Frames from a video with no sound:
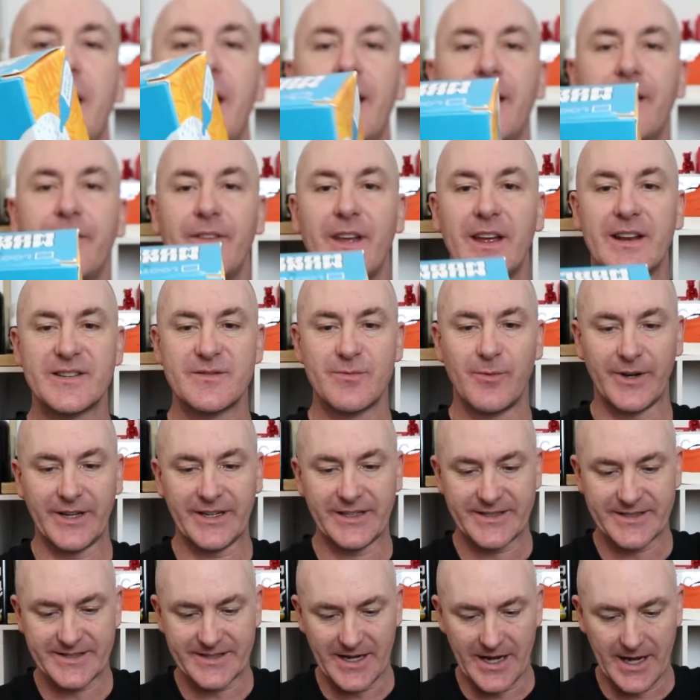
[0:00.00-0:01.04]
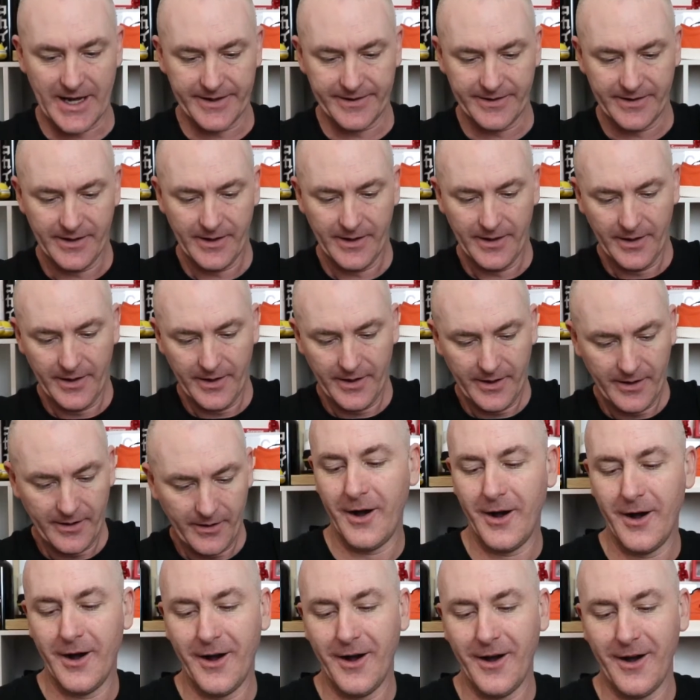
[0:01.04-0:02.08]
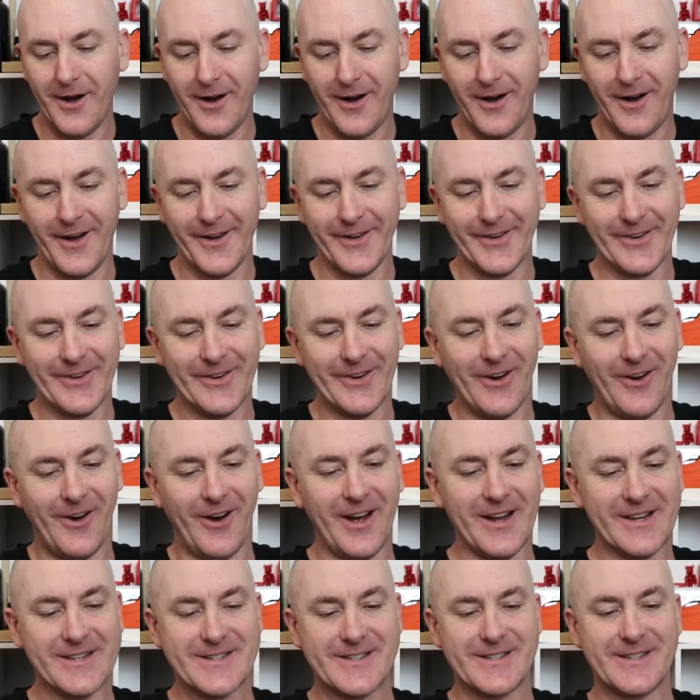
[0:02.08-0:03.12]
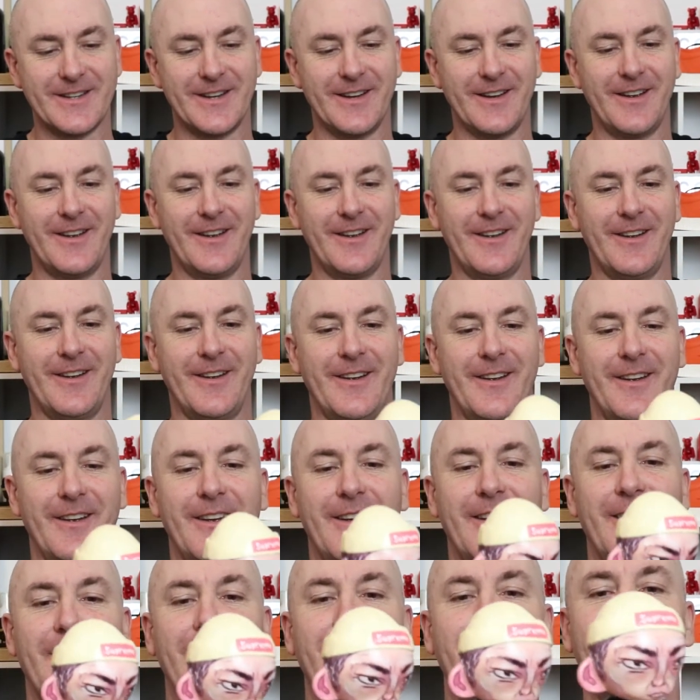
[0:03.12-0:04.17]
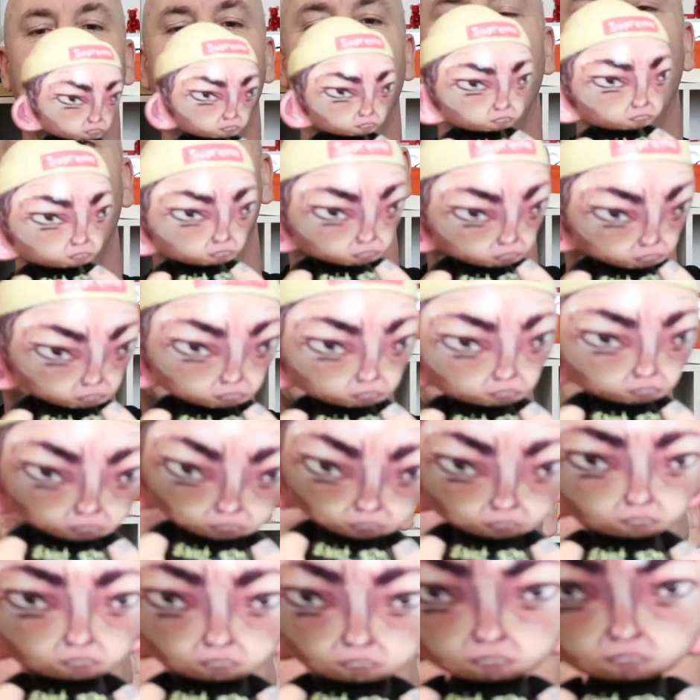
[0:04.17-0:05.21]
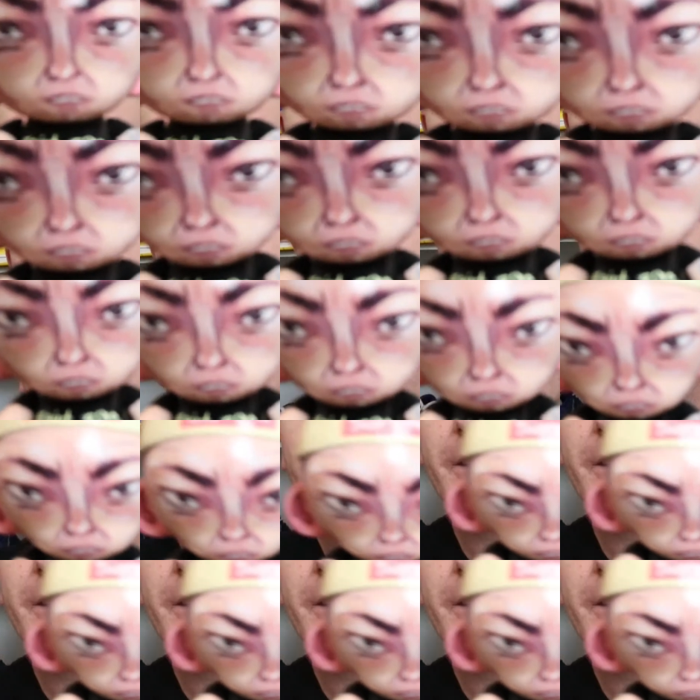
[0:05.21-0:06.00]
and that's what he's done. Oh, nice. There we go.